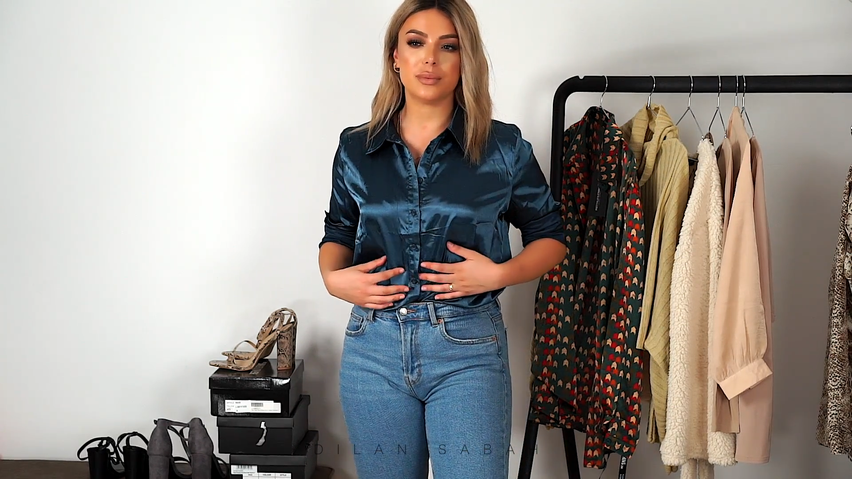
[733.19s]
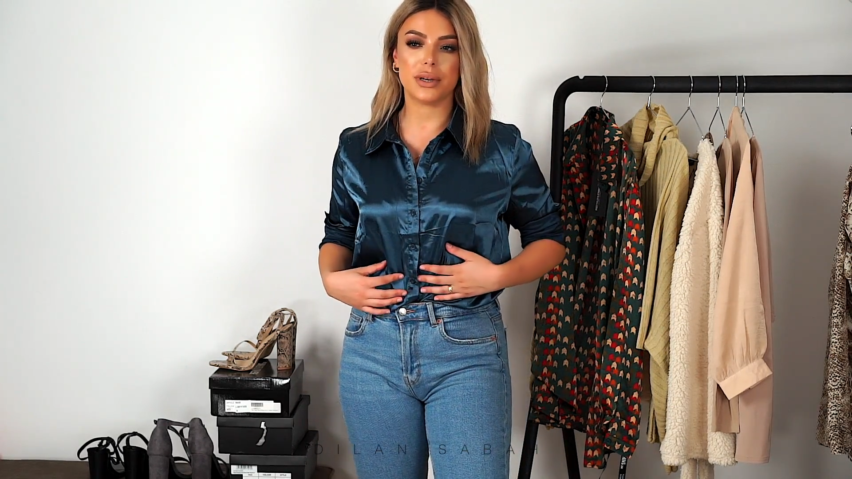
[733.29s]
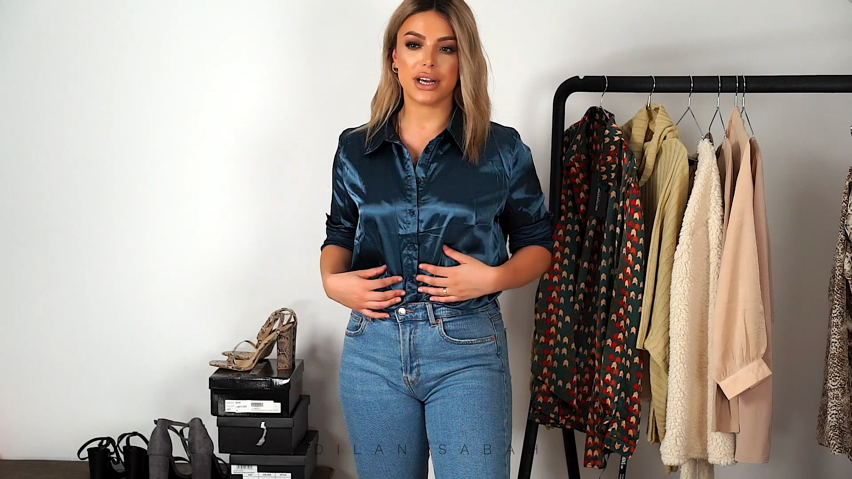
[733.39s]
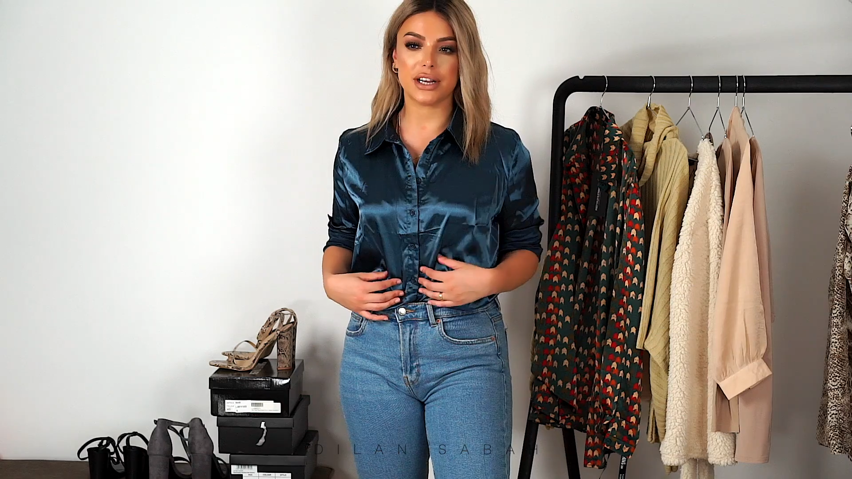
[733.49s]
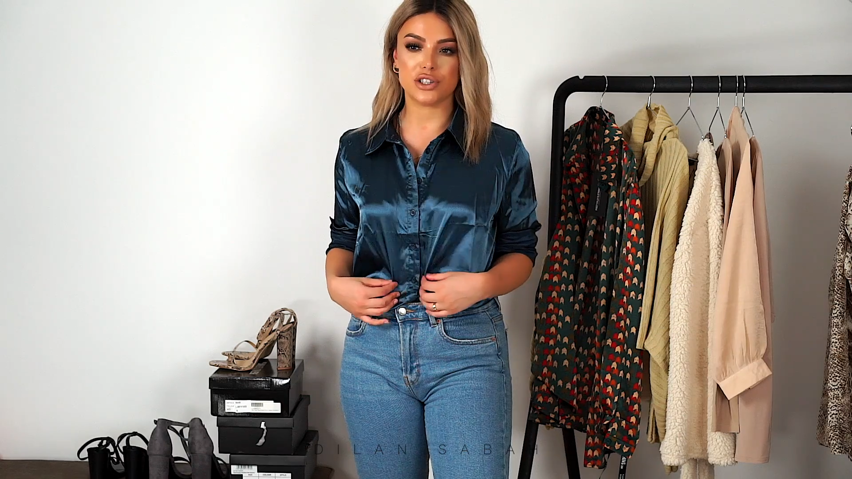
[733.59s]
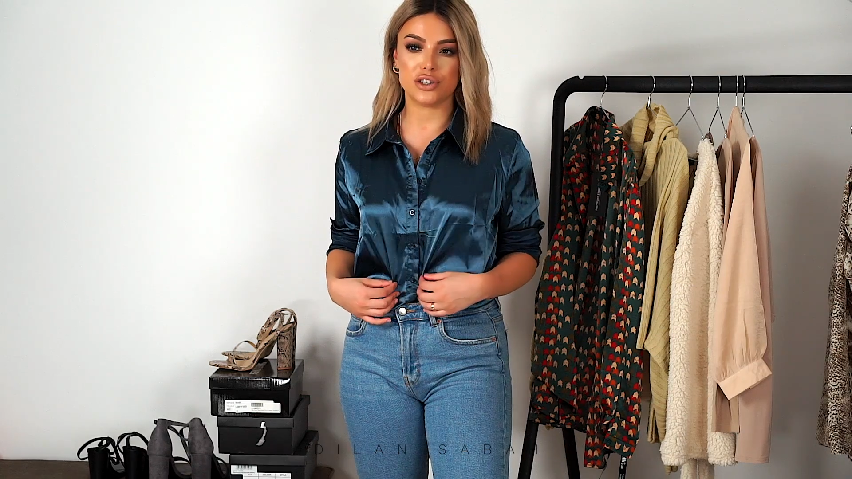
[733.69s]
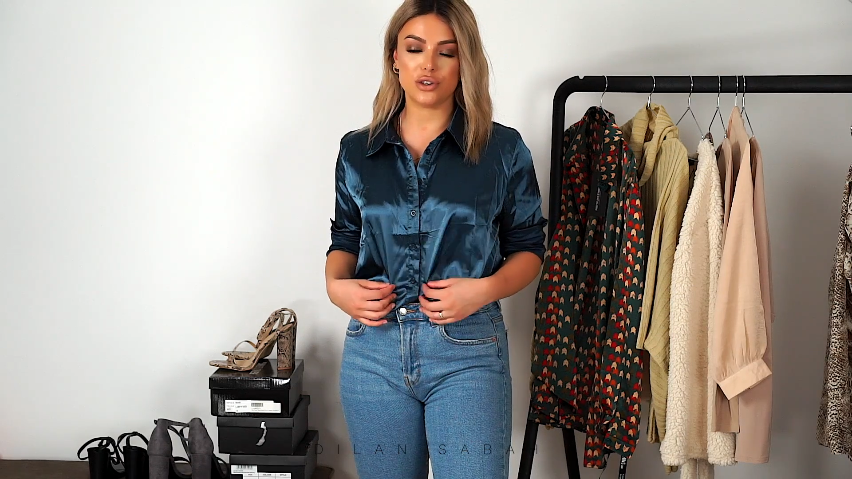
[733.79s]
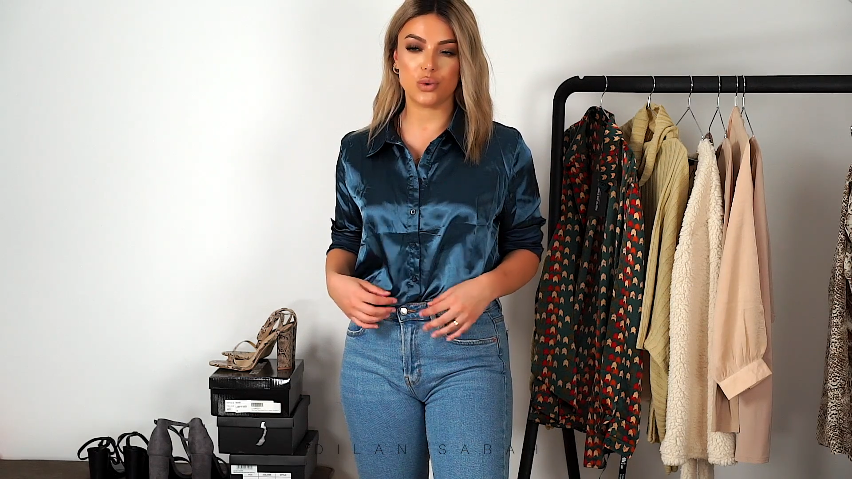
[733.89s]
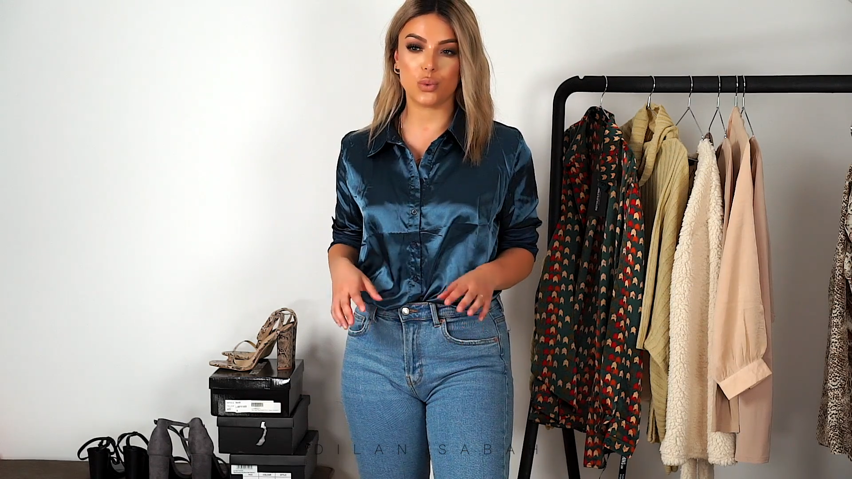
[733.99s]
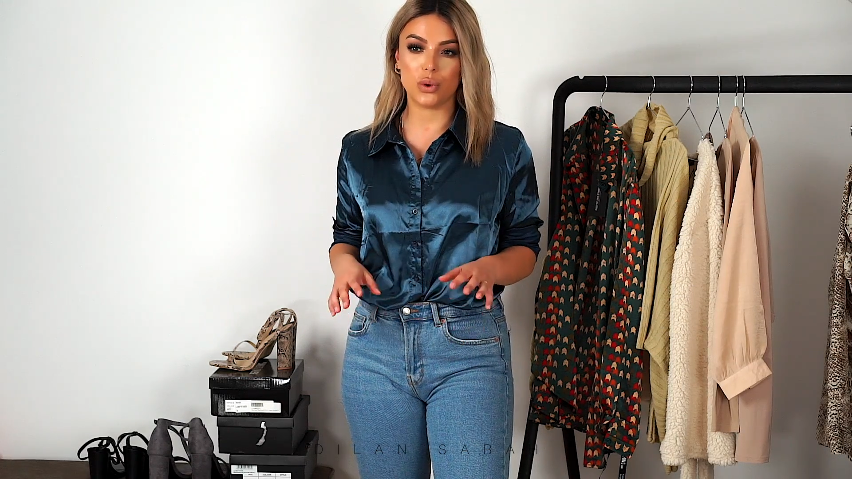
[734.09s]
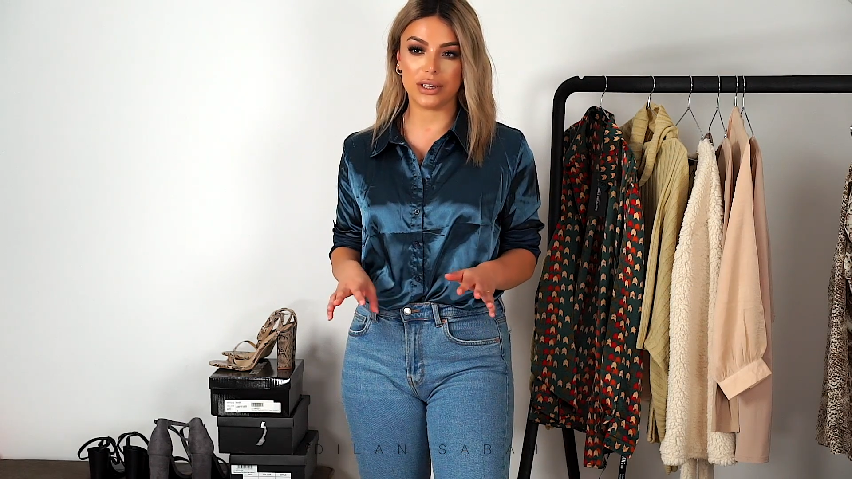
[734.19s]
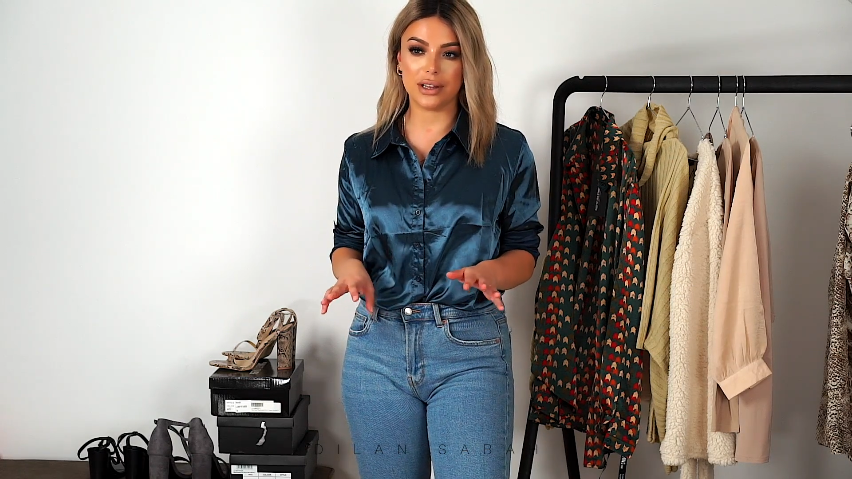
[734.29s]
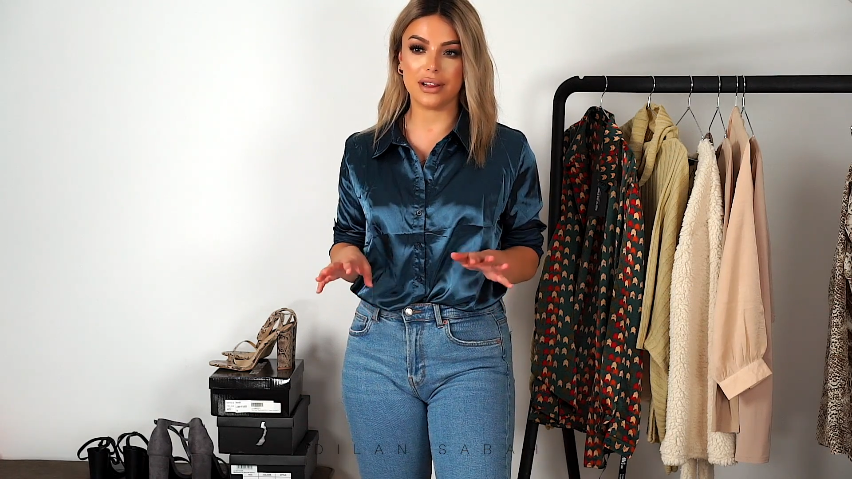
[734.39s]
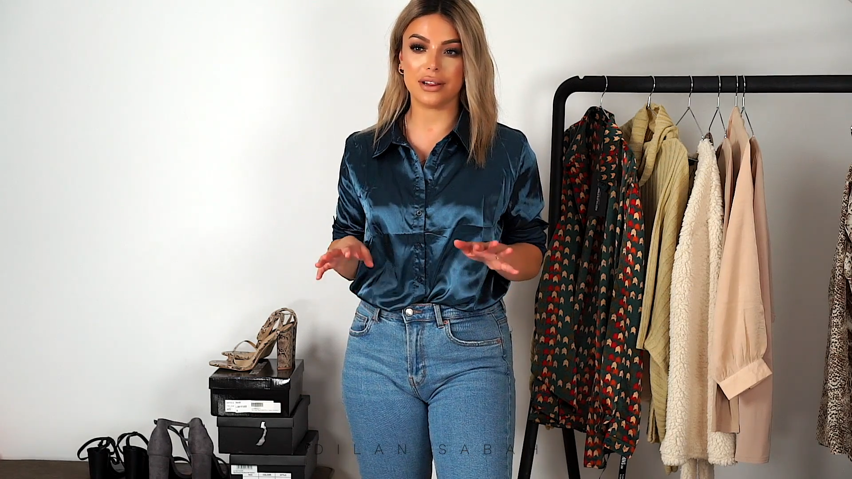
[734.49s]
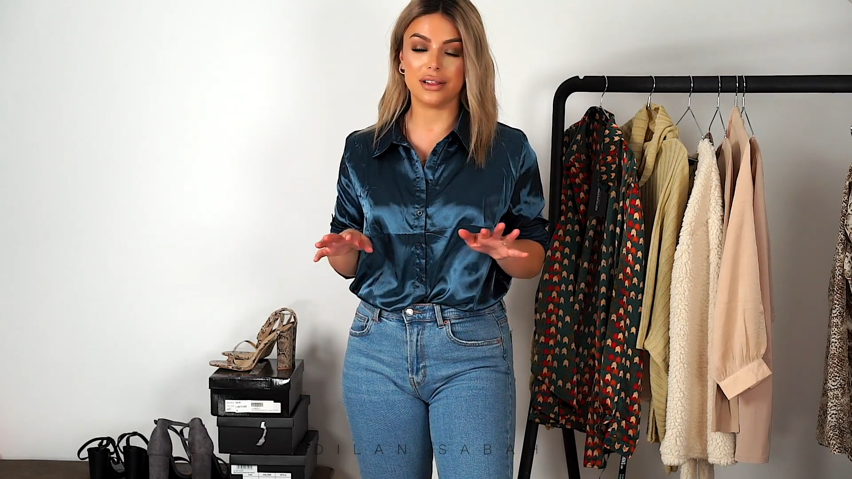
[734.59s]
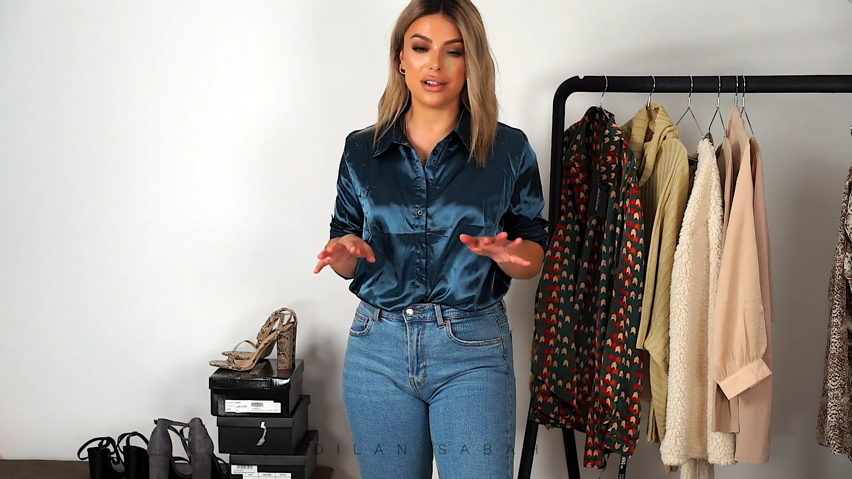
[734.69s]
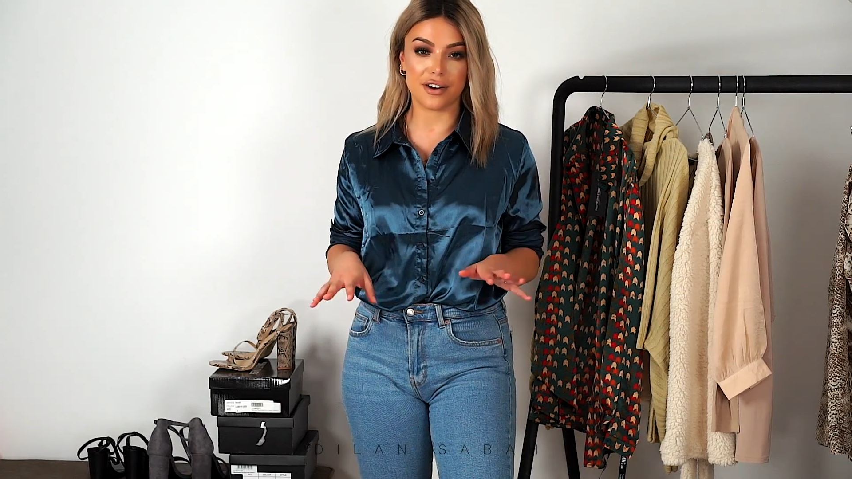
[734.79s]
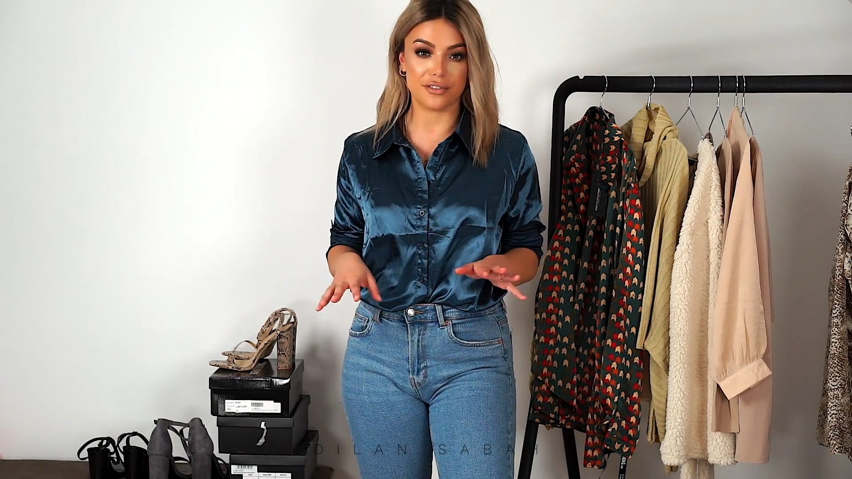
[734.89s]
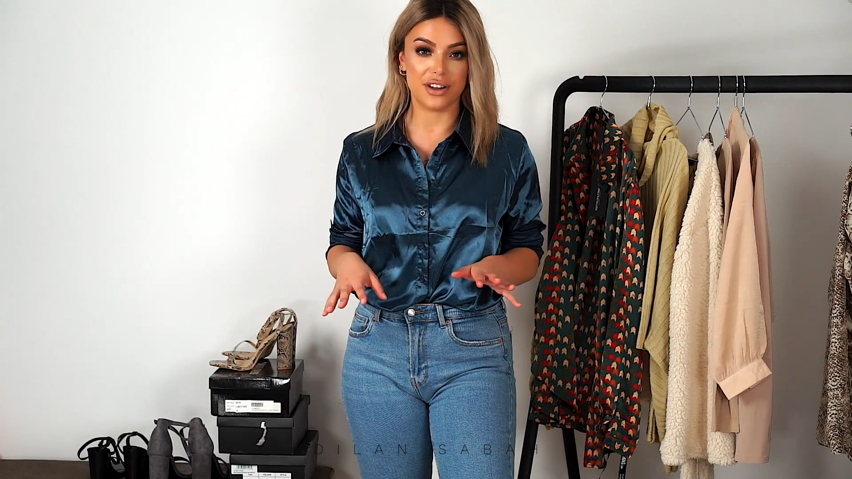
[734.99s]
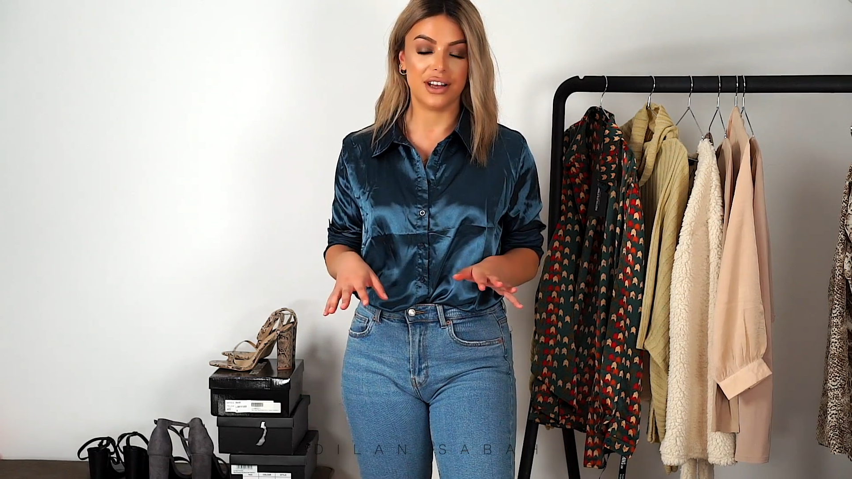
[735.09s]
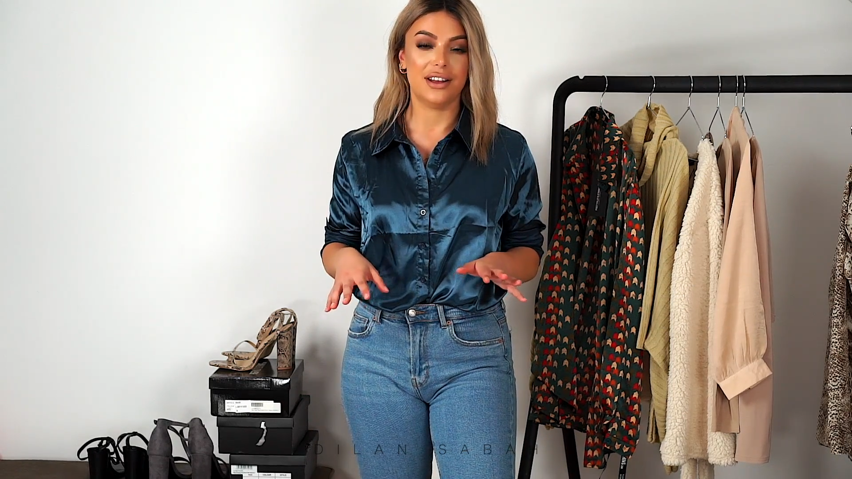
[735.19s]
but I do really love